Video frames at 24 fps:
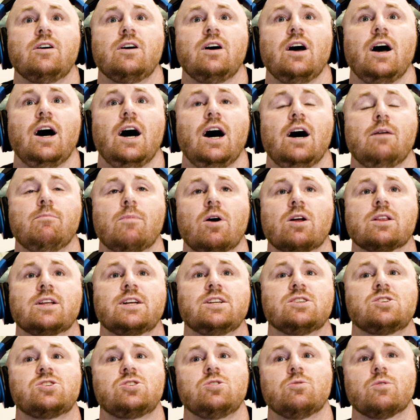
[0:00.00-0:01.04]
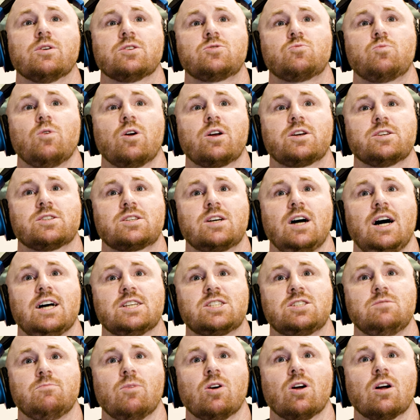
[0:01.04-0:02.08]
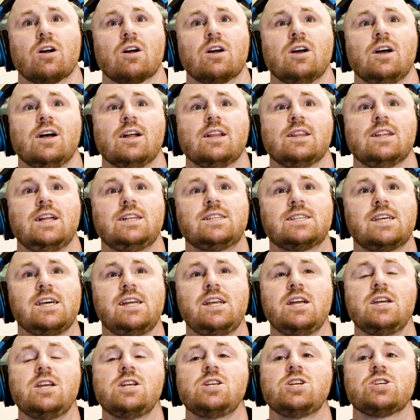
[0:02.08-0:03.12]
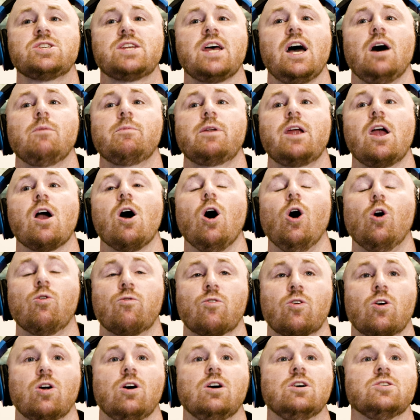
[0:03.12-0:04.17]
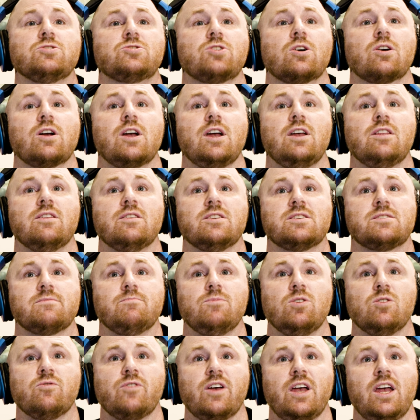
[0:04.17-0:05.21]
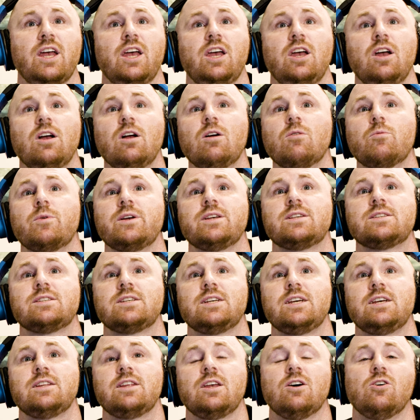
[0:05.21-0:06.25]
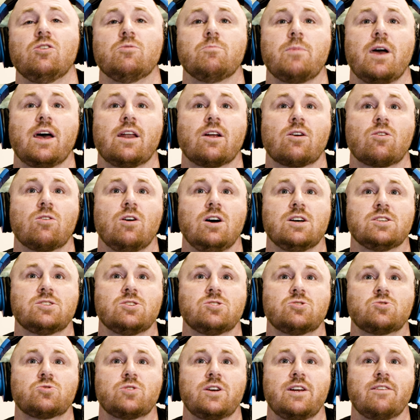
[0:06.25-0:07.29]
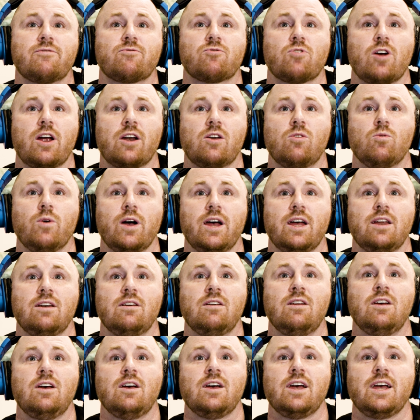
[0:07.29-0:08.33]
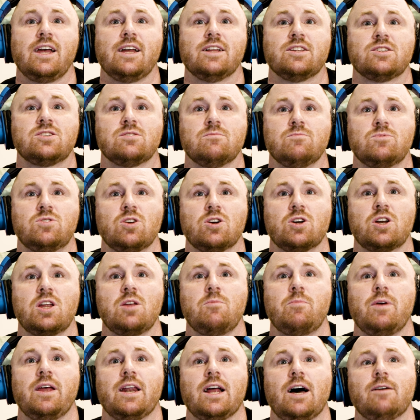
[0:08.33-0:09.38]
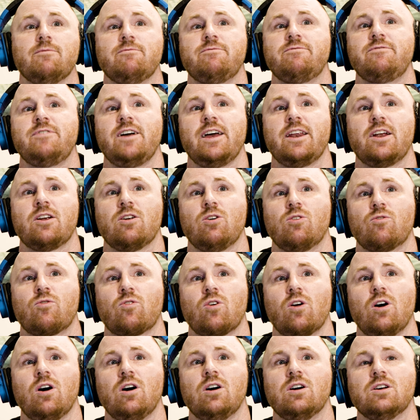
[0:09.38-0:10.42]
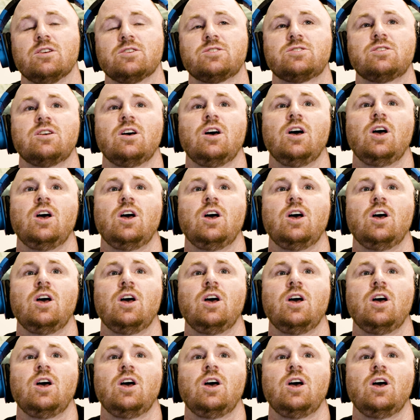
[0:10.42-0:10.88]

Marlene Stewart's work as costumer, let's get into just how many overalls are in this movie. Here we see the old man across the street, Fred Gwynne, in some dirty, beat-up, faded overalls.